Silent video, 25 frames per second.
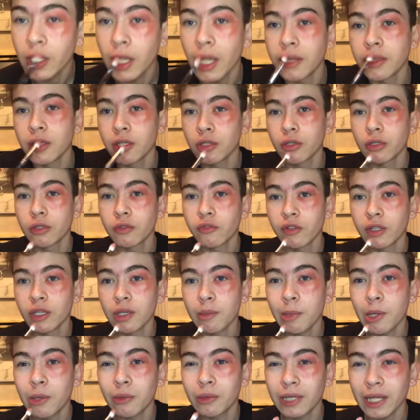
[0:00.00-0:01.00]
And the good thing
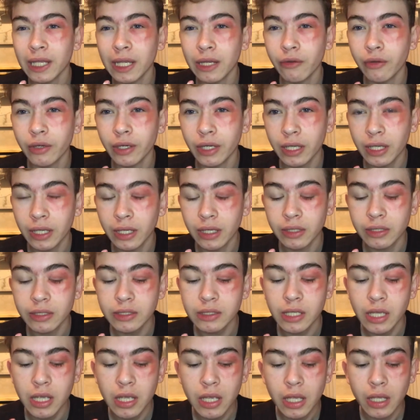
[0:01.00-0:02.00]
about layering it
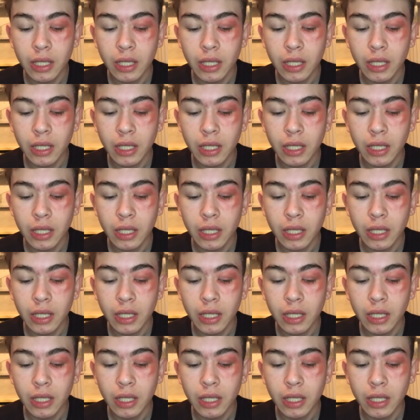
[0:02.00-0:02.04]
is,